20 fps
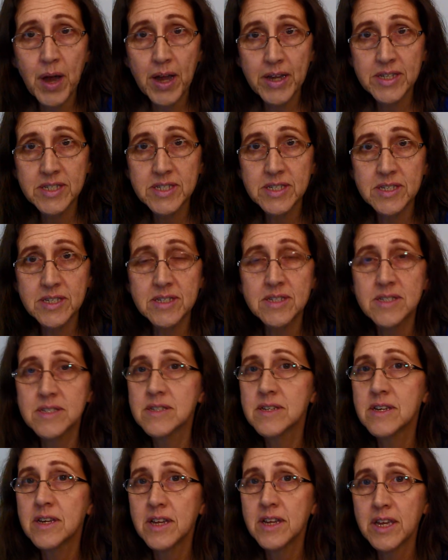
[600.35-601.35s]

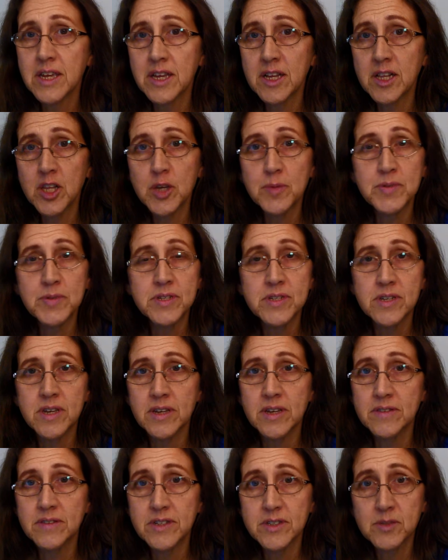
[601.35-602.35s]
Pisces eclipse
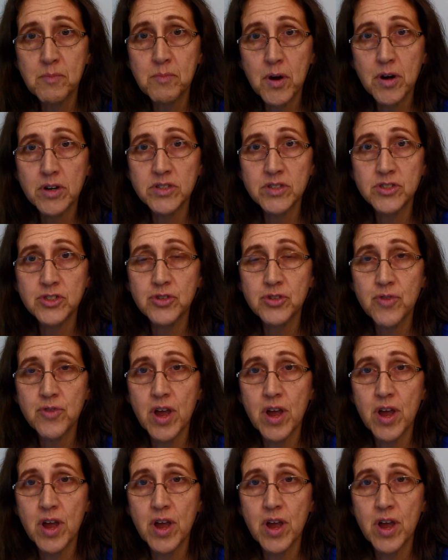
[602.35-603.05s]
and this Mars and